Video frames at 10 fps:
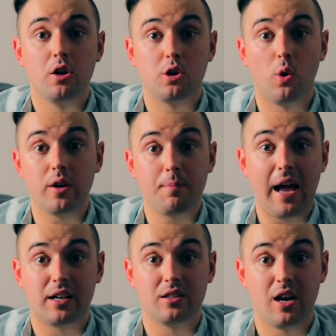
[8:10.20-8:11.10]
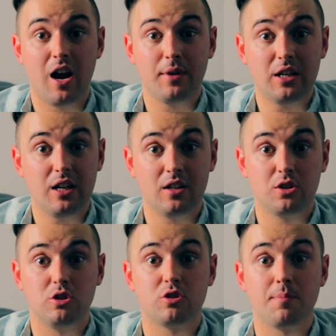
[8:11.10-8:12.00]
going back in time again
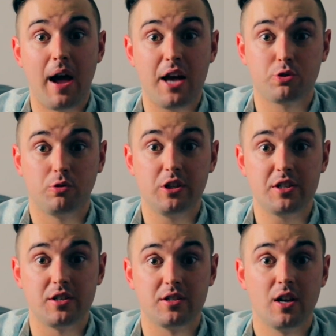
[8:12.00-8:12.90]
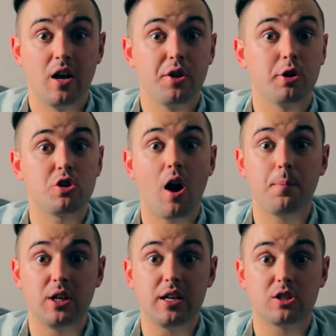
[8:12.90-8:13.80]
to some past releases, there's
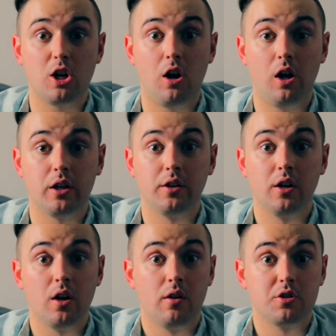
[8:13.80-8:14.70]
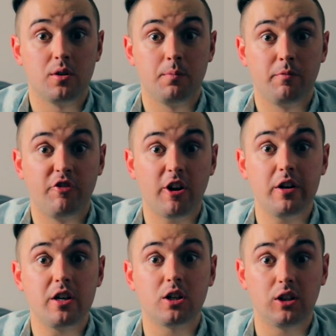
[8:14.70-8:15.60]
updates on some
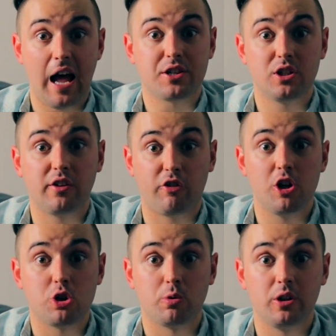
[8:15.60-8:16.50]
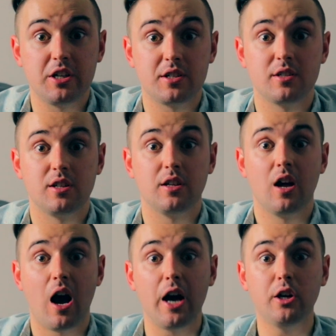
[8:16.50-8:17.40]
very classic Fraser releases that
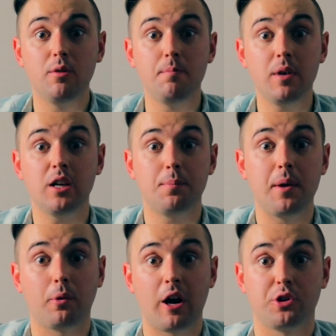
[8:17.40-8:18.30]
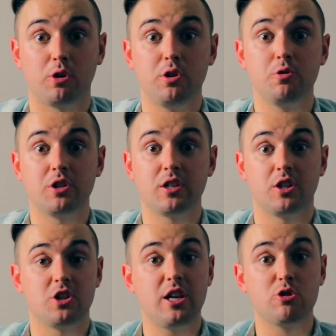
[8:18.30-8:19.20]
I know many people are out there using,
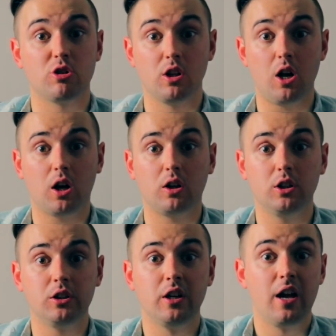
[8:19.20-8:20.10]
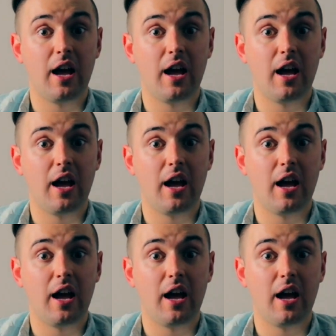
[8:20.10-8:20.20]
such as Adrian Lachlan